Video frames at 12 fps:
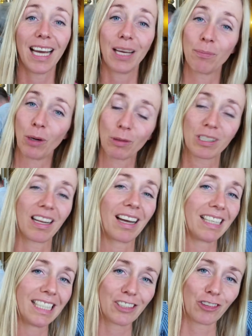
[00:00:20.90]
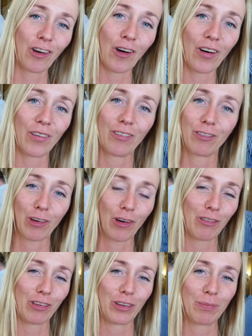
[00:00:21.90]
And mostly I eat raw
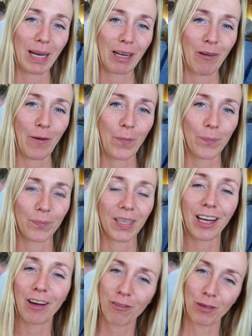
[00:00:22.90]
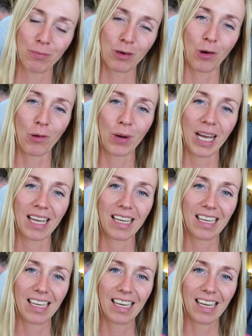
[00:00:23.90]
food back home. And I'm from Norway.
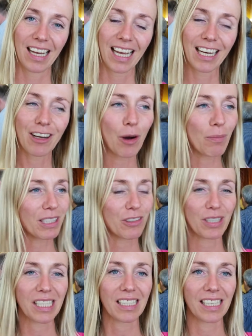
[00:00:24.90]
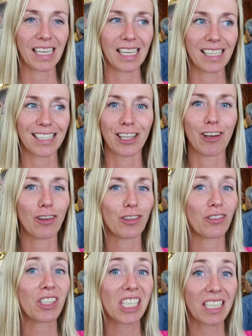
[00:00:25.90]
And coming to Italy, it's a lot
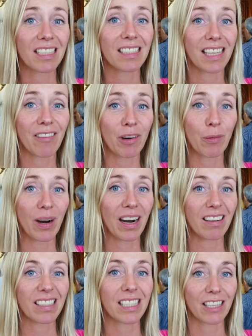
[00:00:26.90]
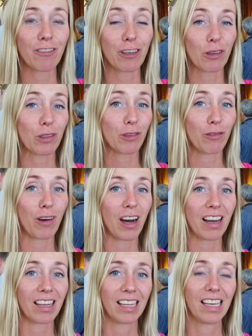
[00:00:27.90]
of cheese everywhere. It's difficult to
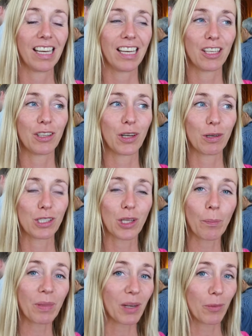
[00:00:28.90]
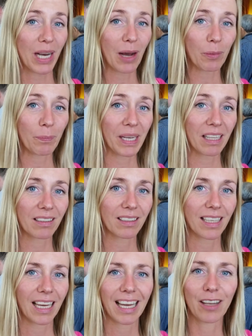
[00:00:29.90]
find, you know, something without milk
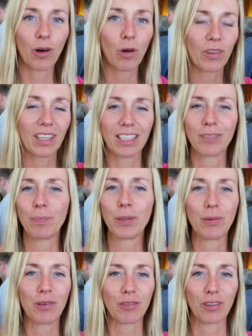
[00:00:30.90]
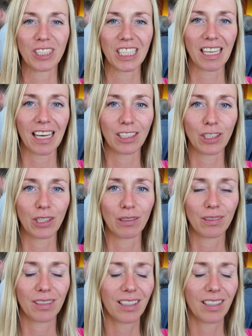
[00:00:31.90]
and all the beautiful gelato.